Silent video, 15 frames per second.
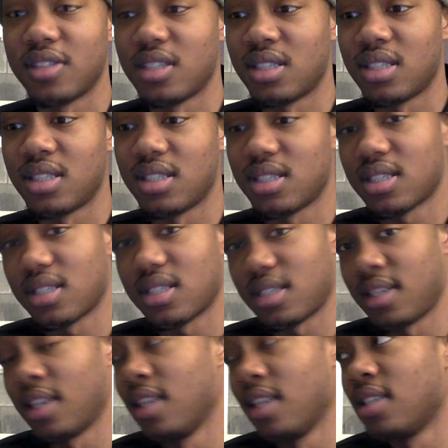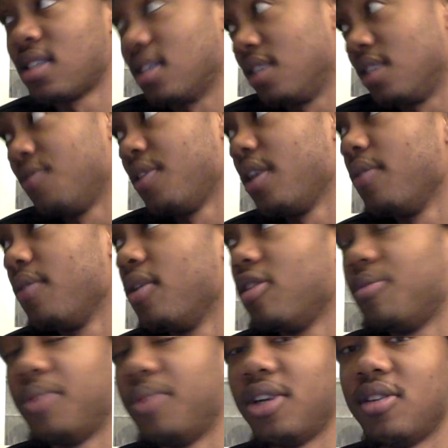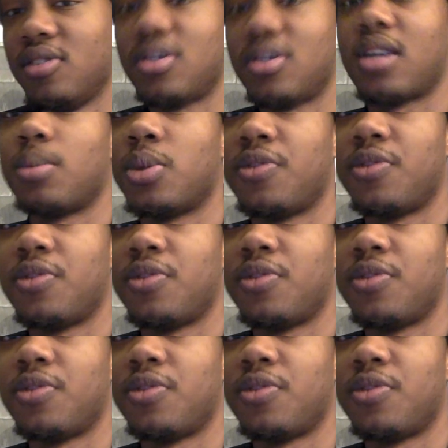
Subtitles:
This could very well have been a Dragon Ball